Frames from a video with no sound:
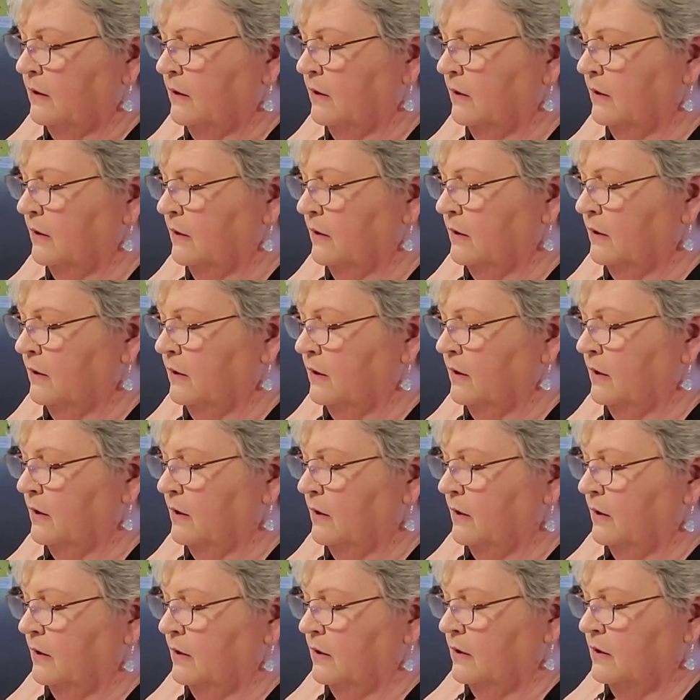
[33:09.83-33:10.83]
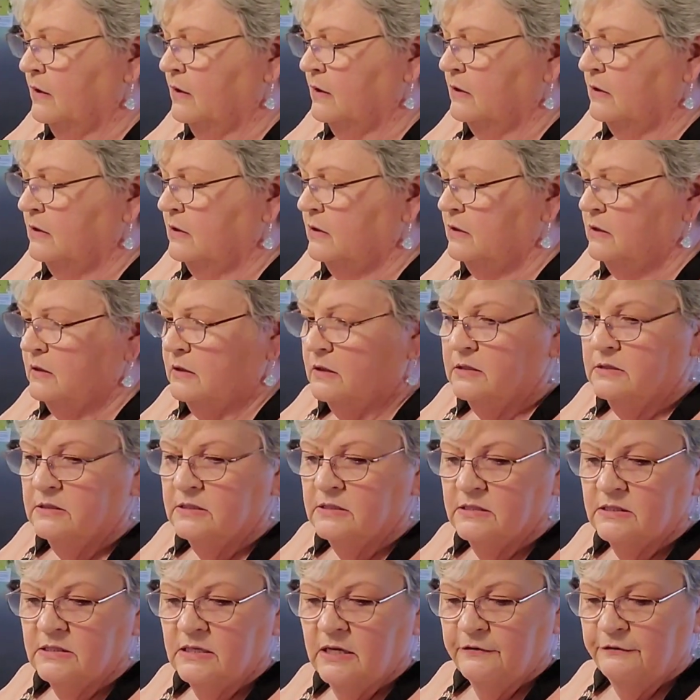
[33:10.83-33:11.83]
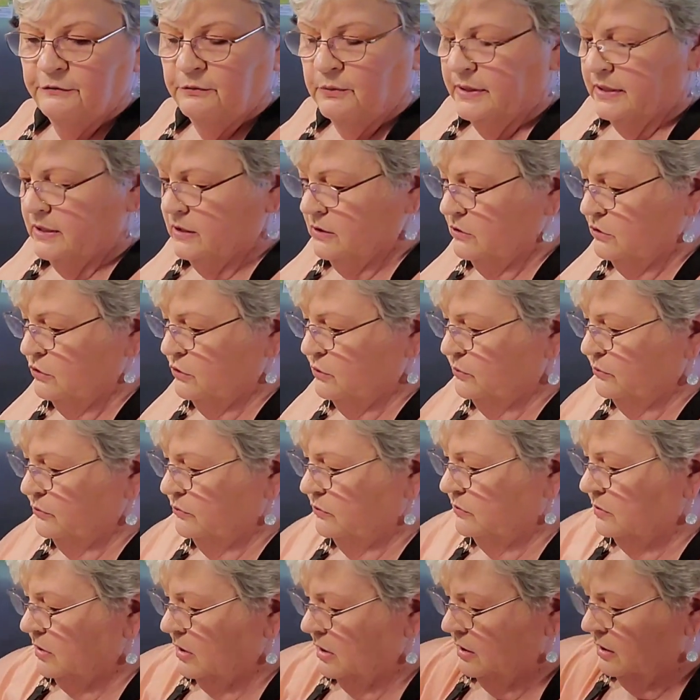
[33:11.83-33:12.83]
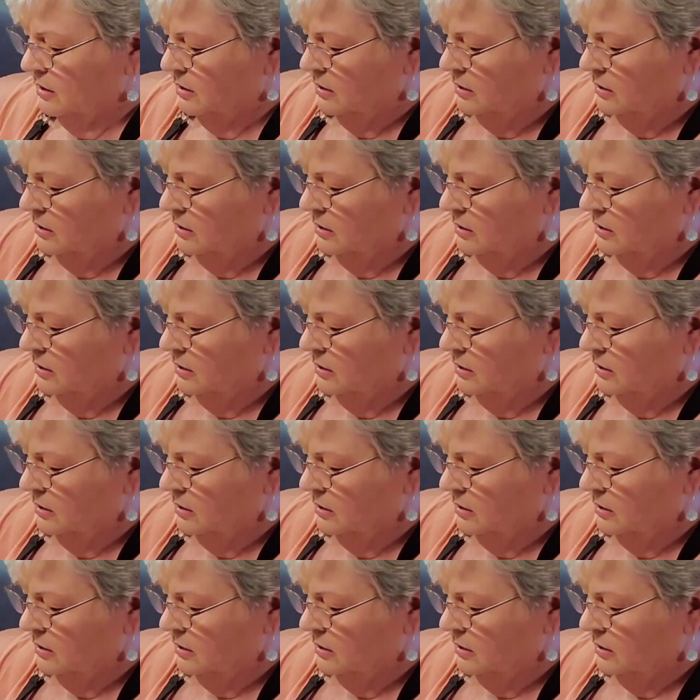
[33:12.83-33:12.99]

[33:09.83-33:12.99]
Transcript: Let's see if we can use